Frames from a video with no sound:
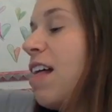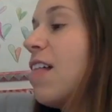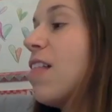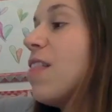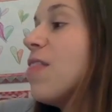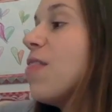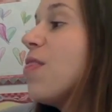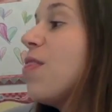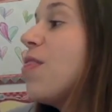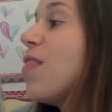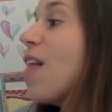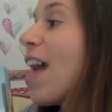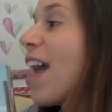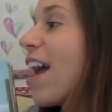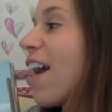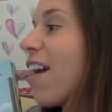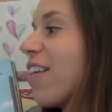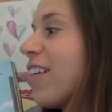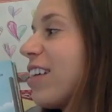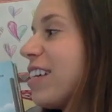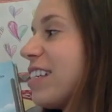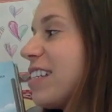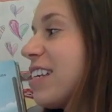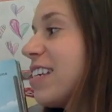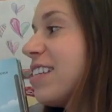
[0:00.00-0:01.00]

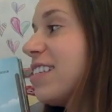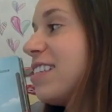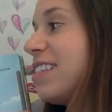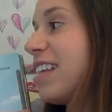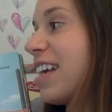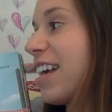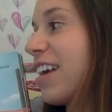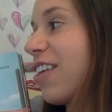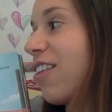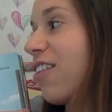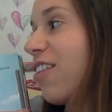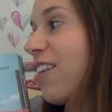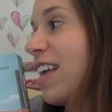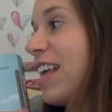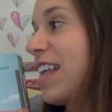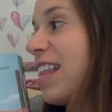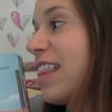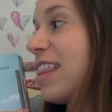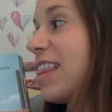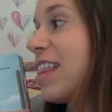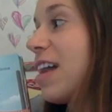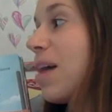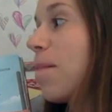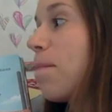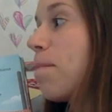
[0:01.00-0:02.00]
There is a digger
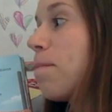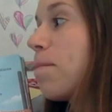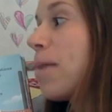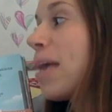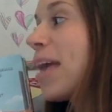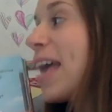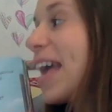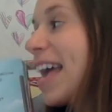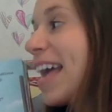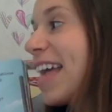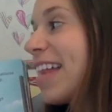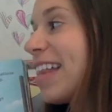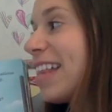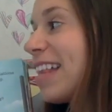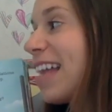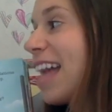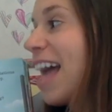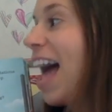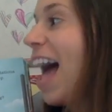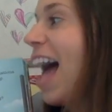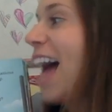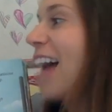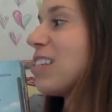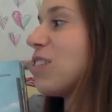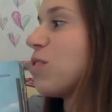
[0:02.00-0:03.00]
in the pit
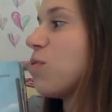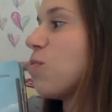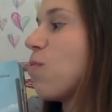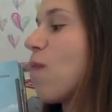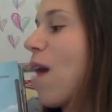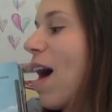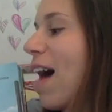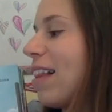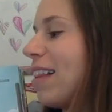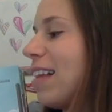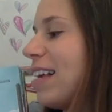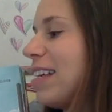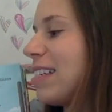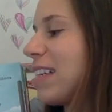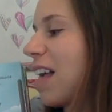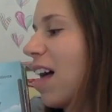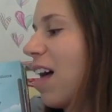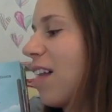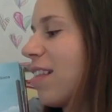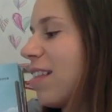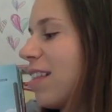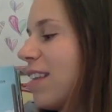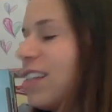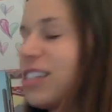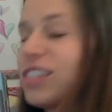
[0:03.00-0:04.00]
as well as
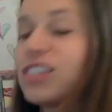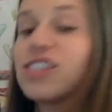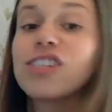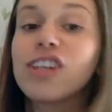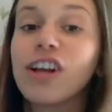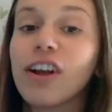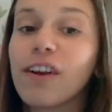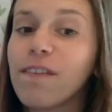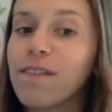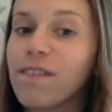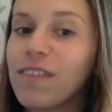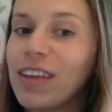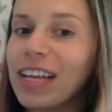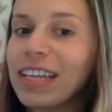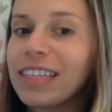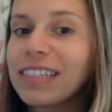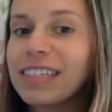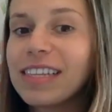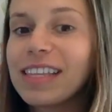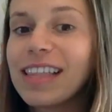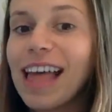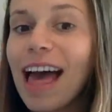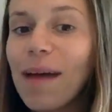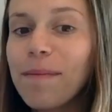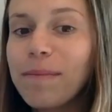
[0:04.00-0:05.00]
on the
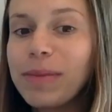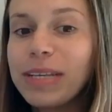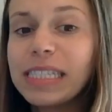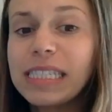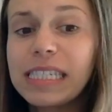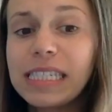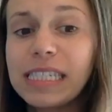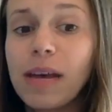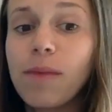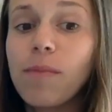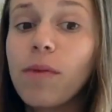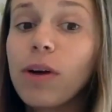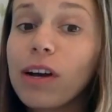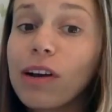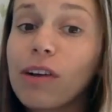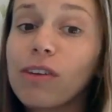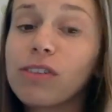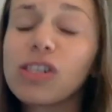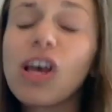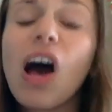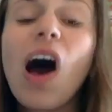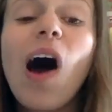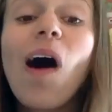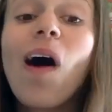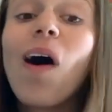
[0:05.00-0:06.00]
surface. That means someone
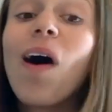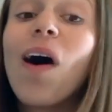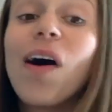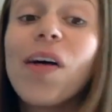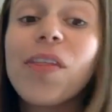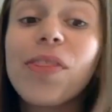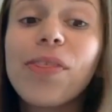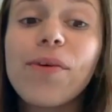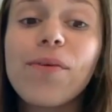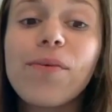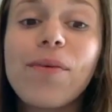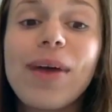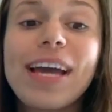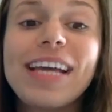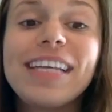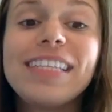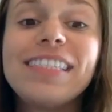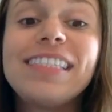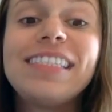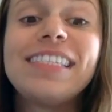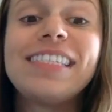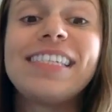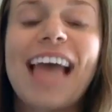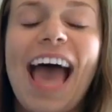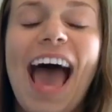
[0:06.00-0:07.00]
goes all the
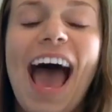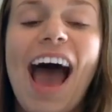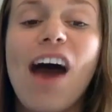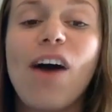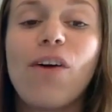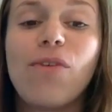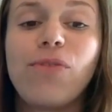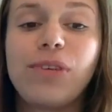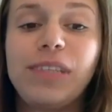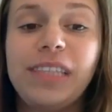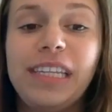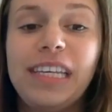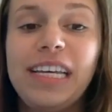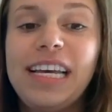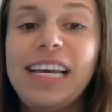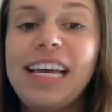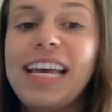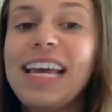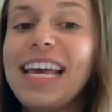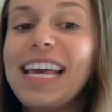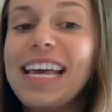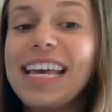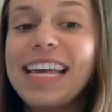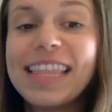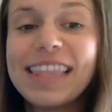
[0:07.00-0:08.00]
way down
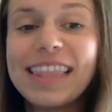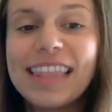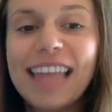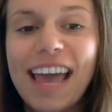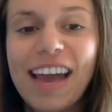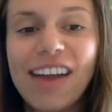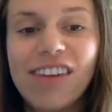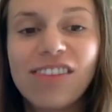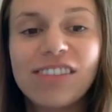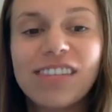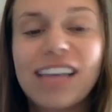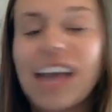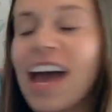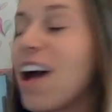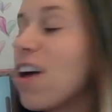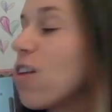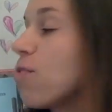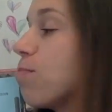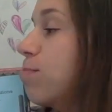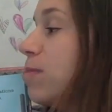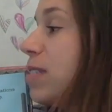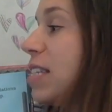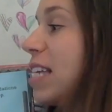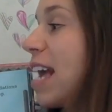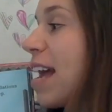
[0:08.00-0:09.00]
in there to
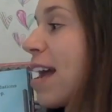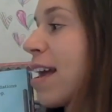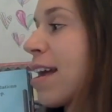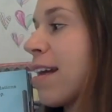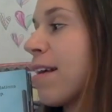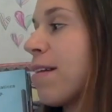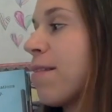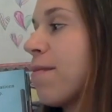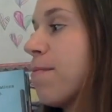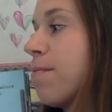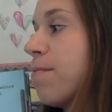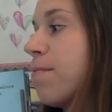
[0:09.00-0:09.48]
help dig.